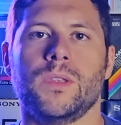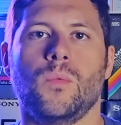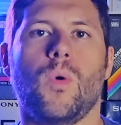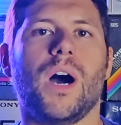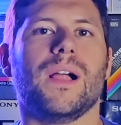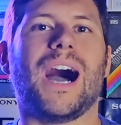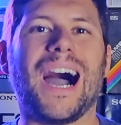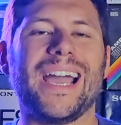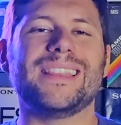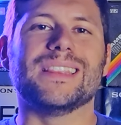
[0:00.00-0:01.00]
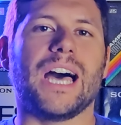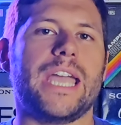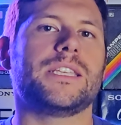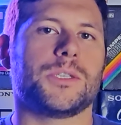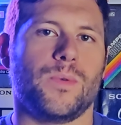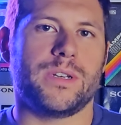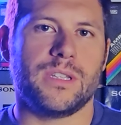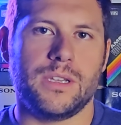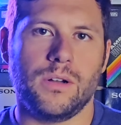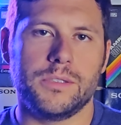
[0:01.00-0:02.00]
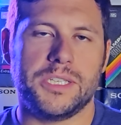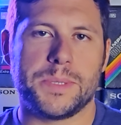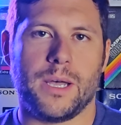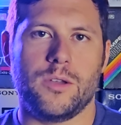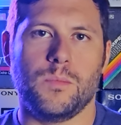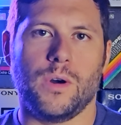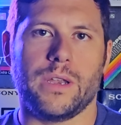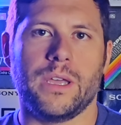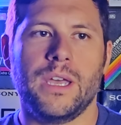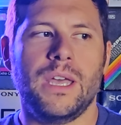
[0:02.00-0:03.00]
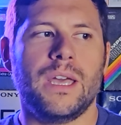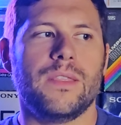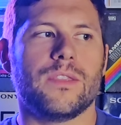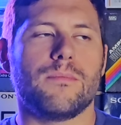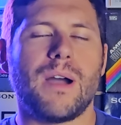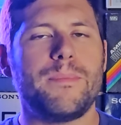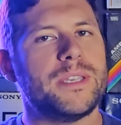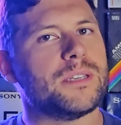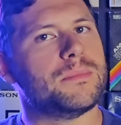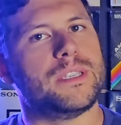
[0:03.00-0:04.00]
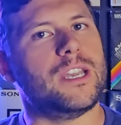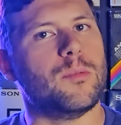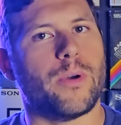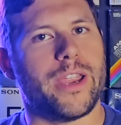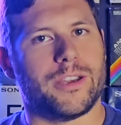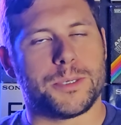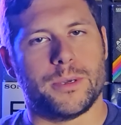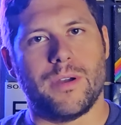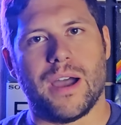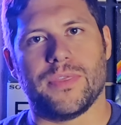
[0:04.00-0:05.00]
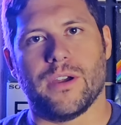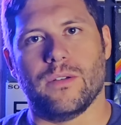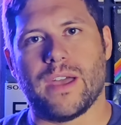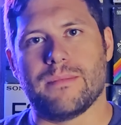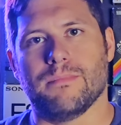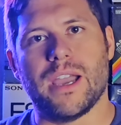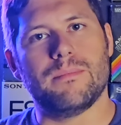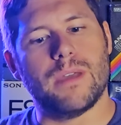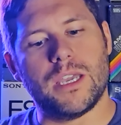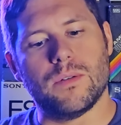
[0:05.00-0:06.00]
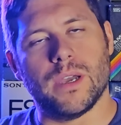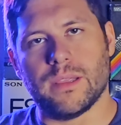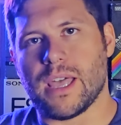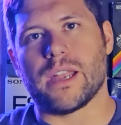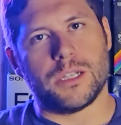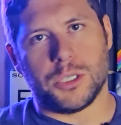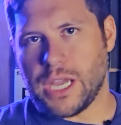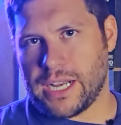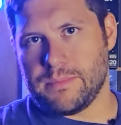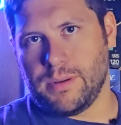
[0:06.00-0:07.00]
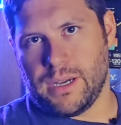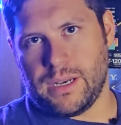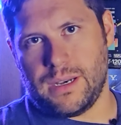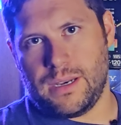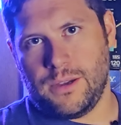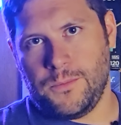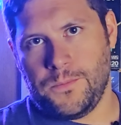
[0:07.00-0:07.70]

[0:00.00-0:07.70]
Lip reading: While I liked Sweatin' to the Oldies Volume 1, there might be some deal breakers for you out there that might make you hit that eject button.